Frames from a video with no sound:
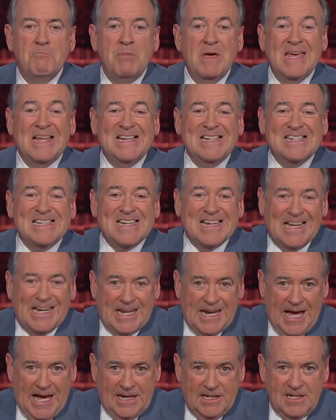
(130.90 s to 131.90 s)

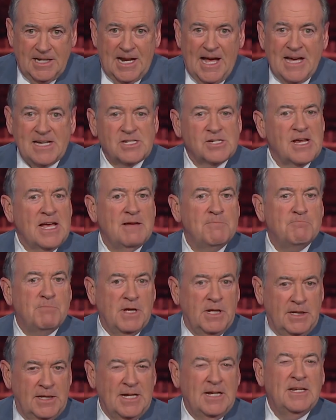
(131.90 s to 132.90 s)
billion. Did I say
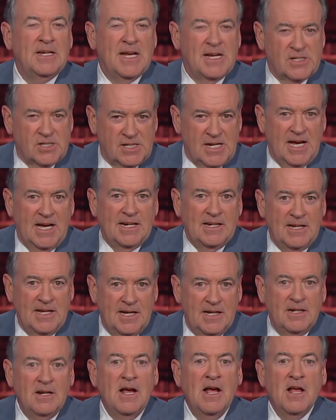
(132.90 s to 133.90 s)
billion? Yes, I
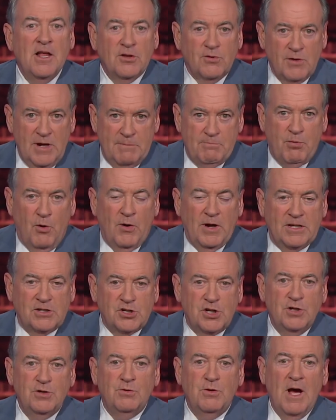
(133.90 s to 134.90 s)
did.
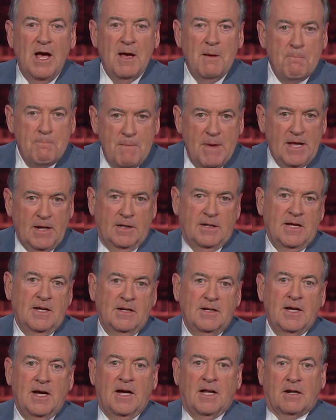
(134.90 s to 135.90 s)
3.2
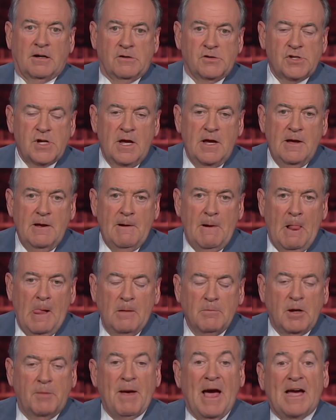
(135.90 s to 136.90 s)
billion dollars.
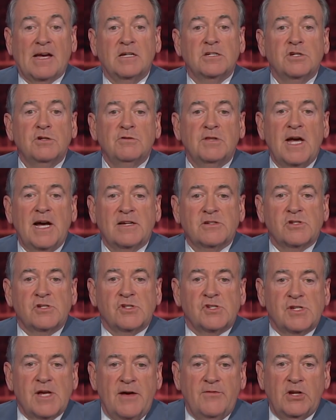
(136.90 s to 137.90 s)
But back in
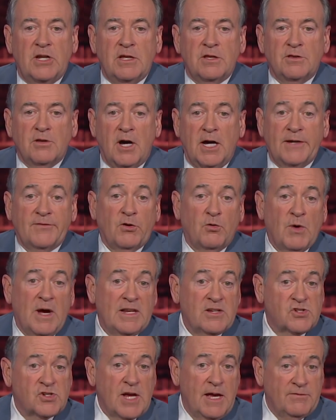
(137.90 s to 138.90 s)
2007, he thought of a
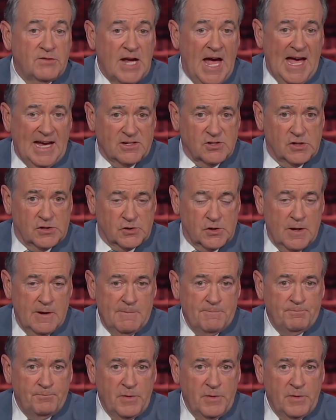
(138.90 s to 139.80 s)
way to save taxes.